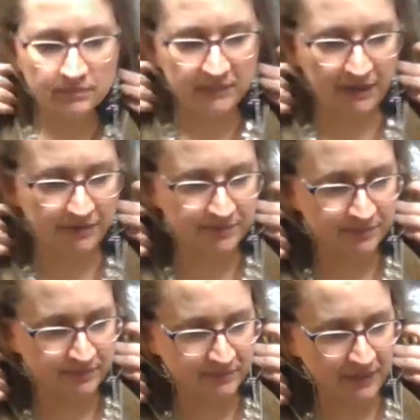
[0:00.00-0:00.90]
There.
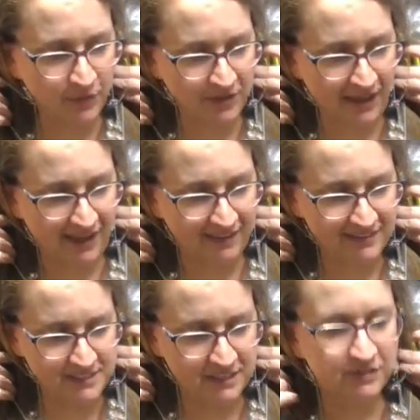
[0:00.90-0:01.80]
Oh, yeah.
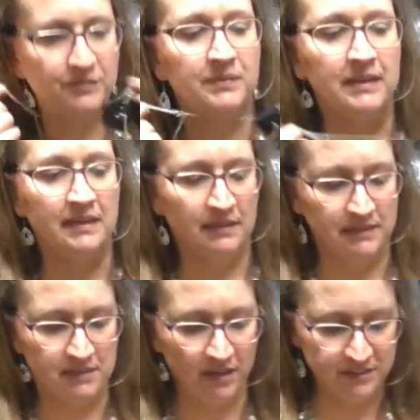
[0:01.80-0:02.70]
That's cute.
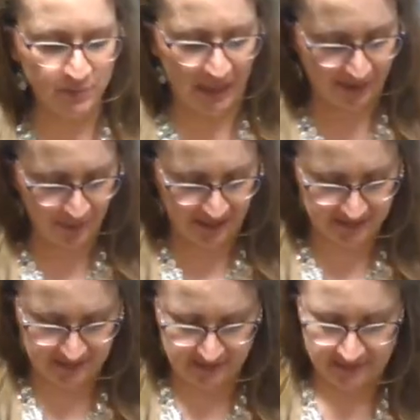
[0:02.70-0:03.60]
Let's call this black
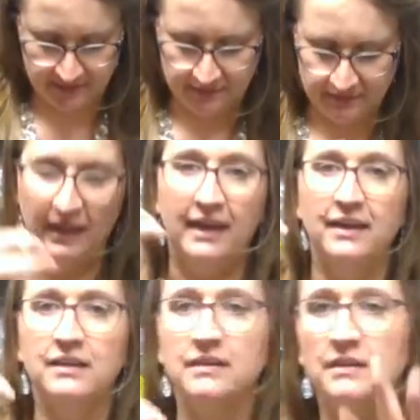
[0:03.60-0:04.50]
pendant, okay?